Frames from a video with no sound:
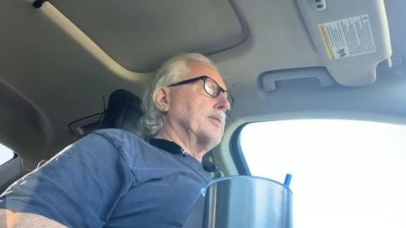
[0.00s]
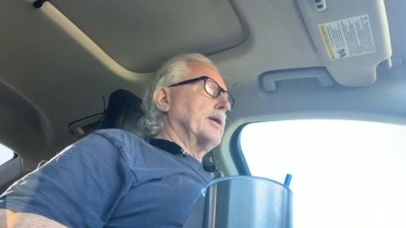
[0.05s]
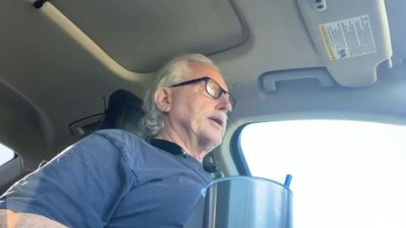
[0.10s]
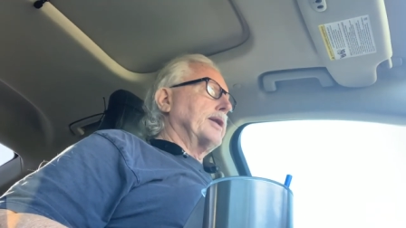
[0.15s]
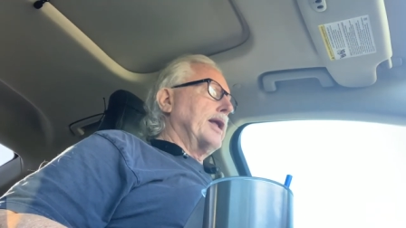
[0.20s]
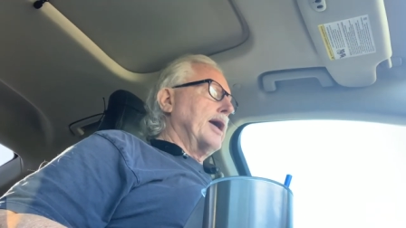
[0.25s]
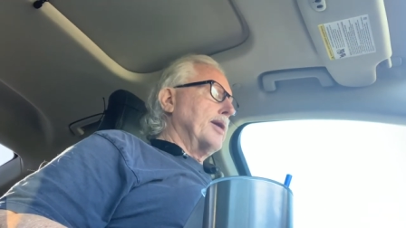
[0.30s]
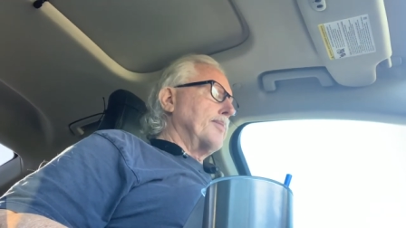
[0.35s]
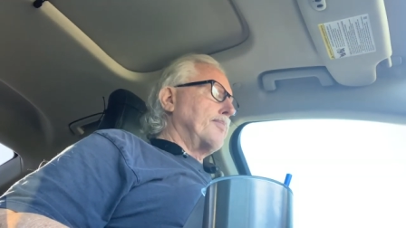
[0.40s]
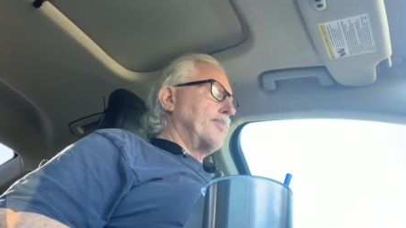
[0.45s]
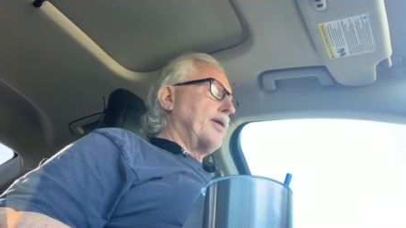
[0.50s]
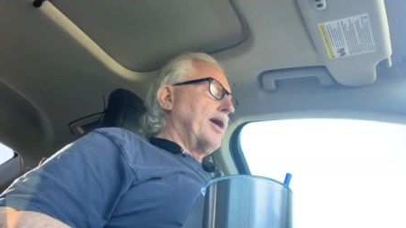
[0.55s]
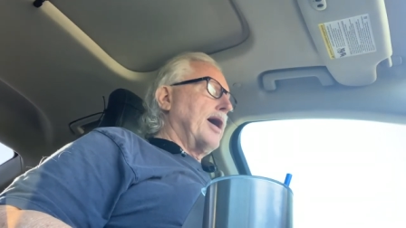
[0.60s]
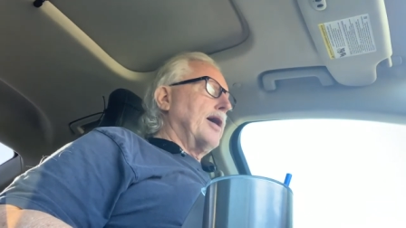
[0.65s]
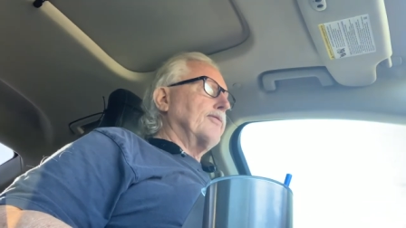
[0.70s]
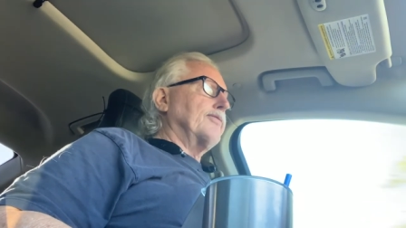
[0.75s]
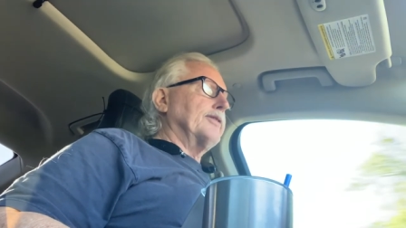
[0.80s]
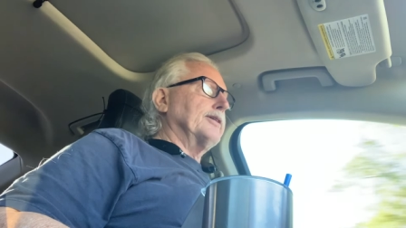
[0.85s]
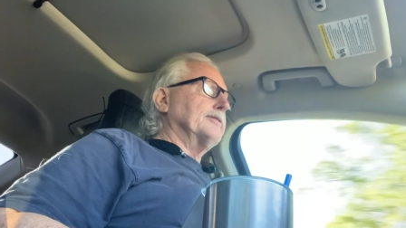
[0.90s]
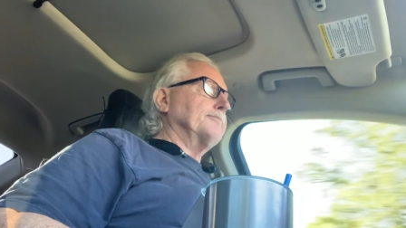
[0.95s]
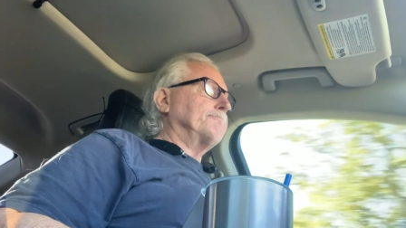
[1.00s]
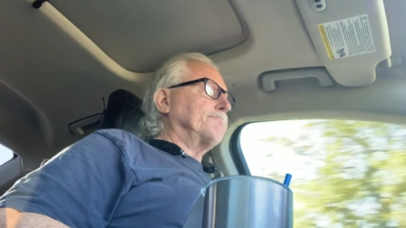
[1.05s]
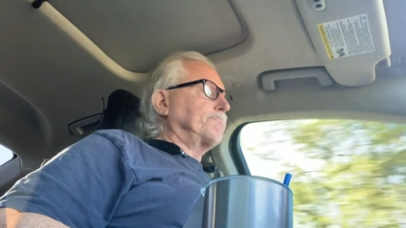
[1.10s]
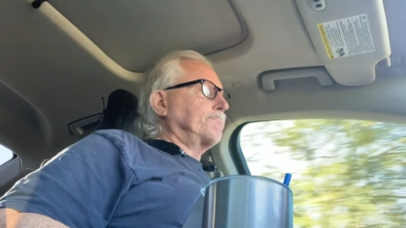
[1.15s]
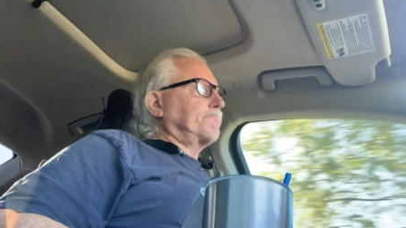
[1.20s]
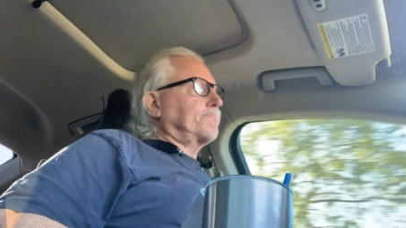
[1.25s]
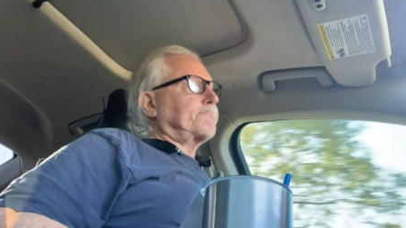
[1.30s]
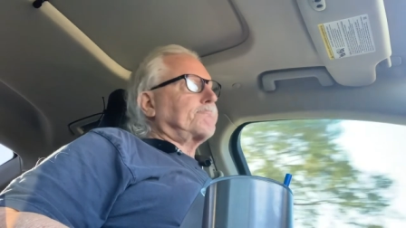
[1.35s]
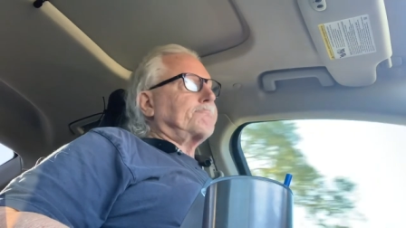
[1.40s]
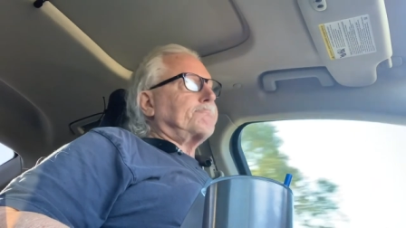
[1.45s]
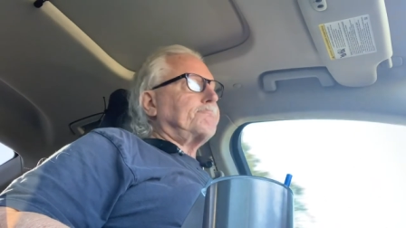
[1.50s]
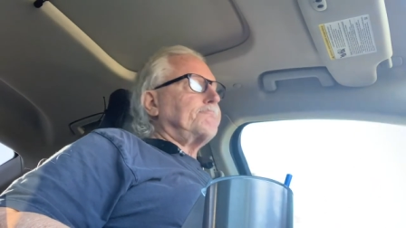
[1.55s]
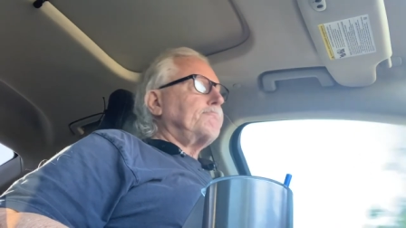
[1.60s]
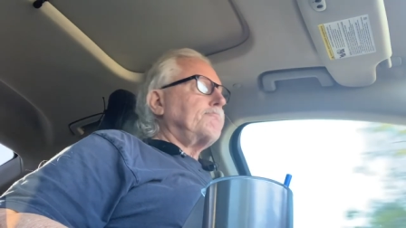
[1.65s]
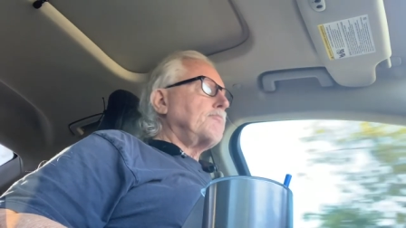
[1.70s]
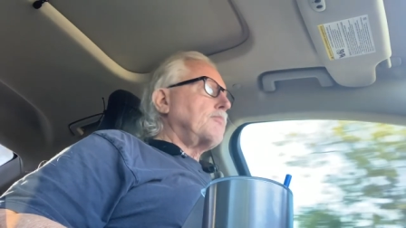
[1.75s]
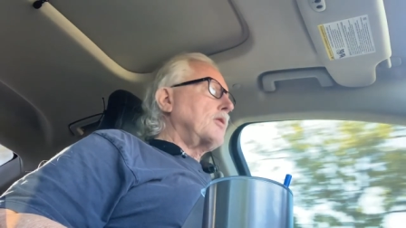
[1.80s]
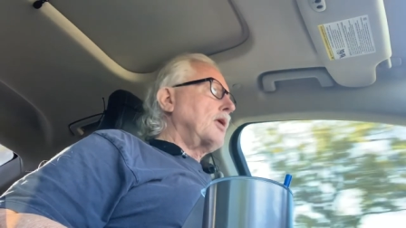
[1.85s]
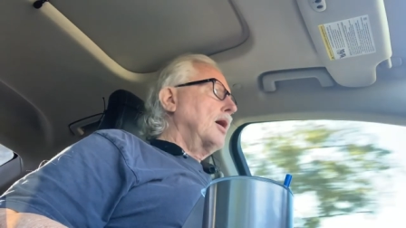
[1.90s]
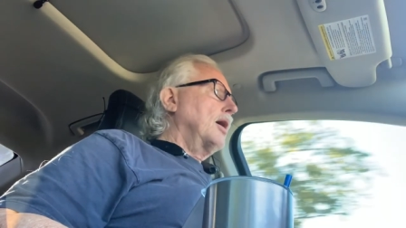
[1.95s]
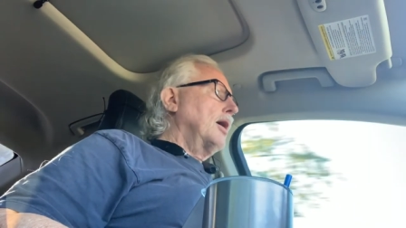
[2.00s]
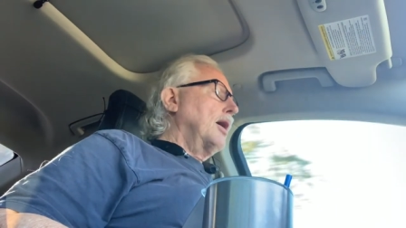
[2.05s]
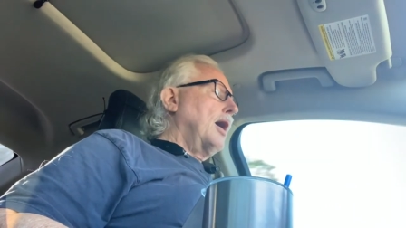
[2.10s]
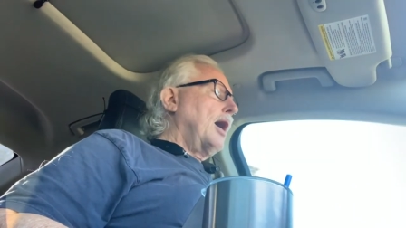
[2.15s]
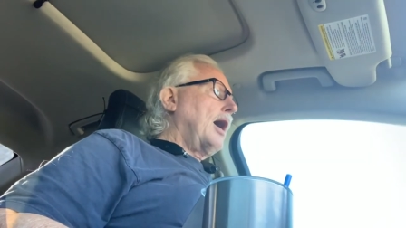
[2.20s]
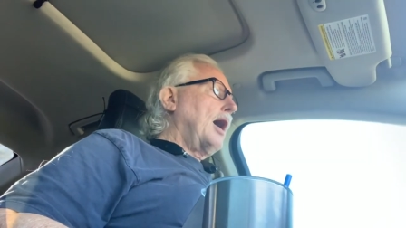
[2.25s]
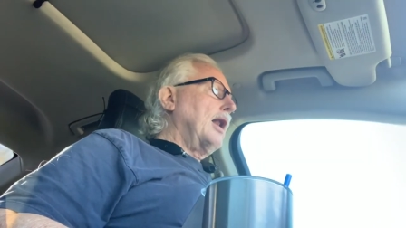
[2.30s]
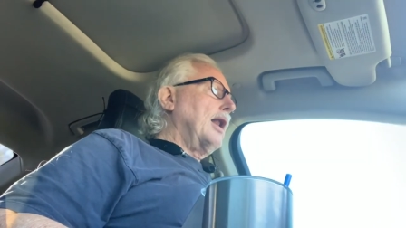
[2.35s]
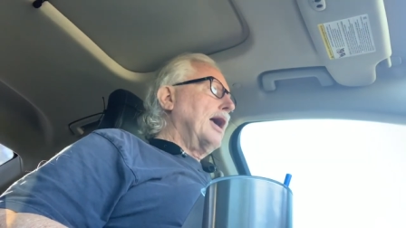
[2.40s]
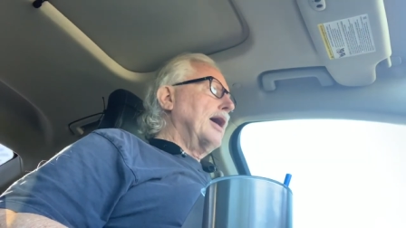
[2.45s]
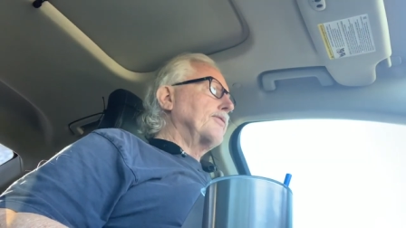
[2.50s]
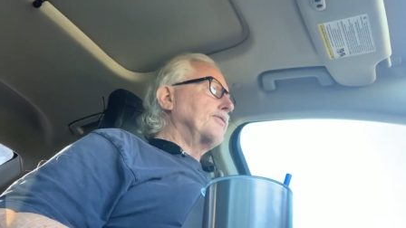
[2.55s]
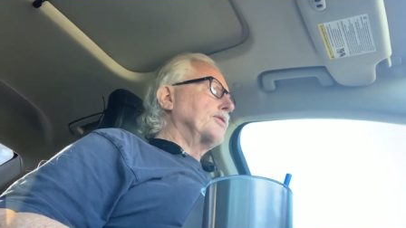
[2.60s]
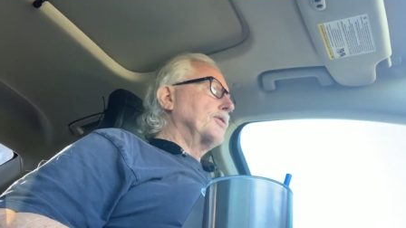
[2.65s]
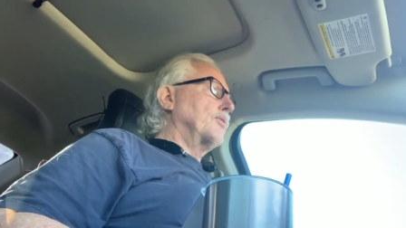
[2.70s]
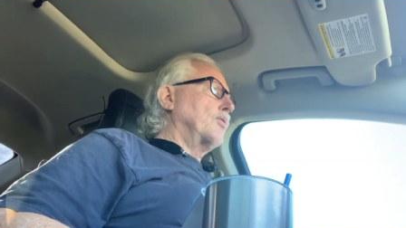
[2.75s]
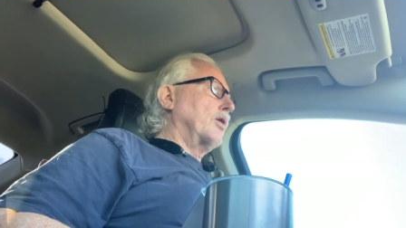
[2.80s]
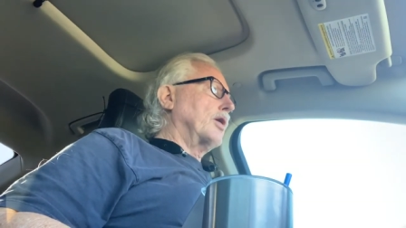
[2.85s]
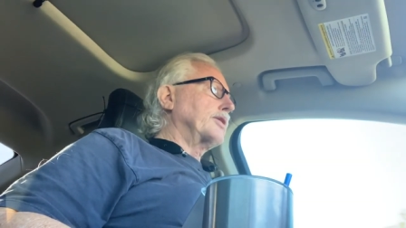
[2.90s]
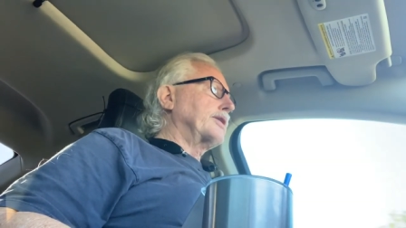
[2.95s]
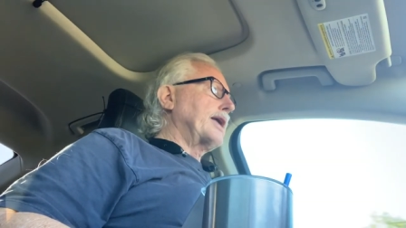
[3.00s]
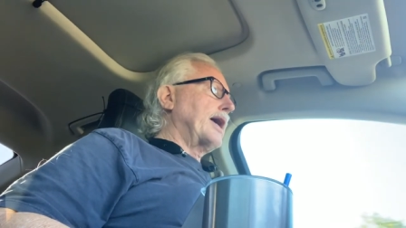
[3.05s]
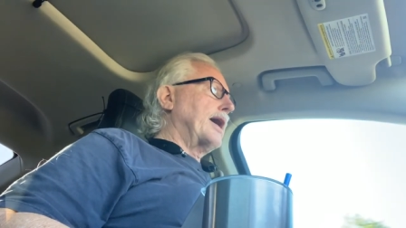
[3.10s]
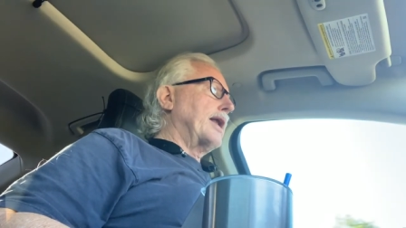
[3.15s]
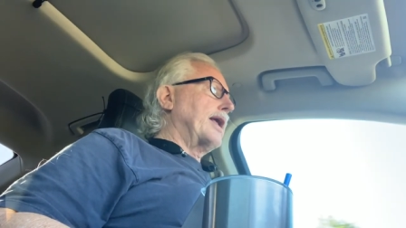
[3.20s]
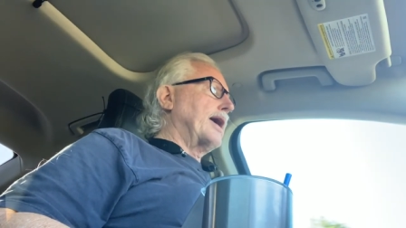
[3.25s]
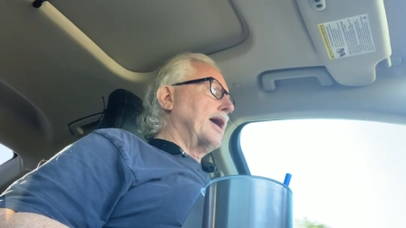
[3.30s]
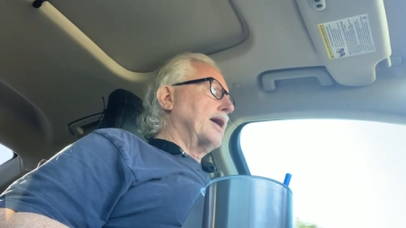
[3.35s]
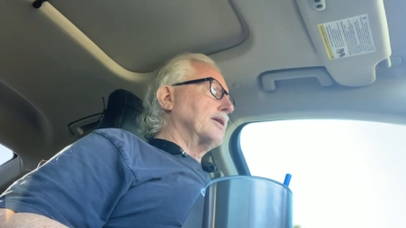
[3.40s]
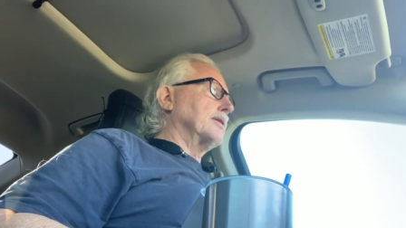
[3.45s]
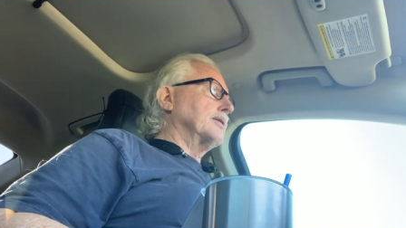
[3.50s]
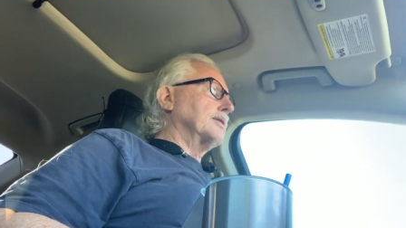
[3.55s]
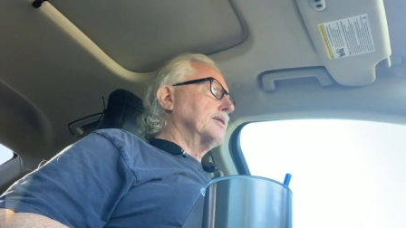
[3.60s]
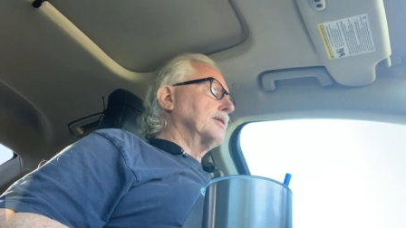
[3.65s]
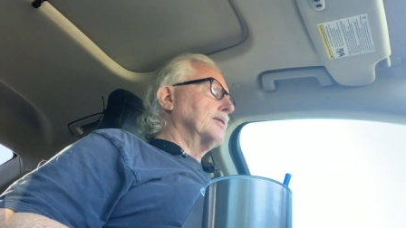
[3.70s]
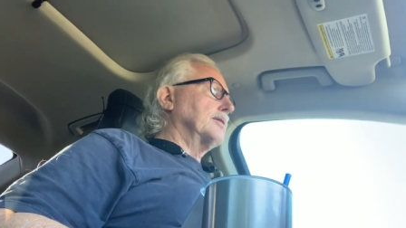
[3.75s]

My net profit, I'll have to work that out.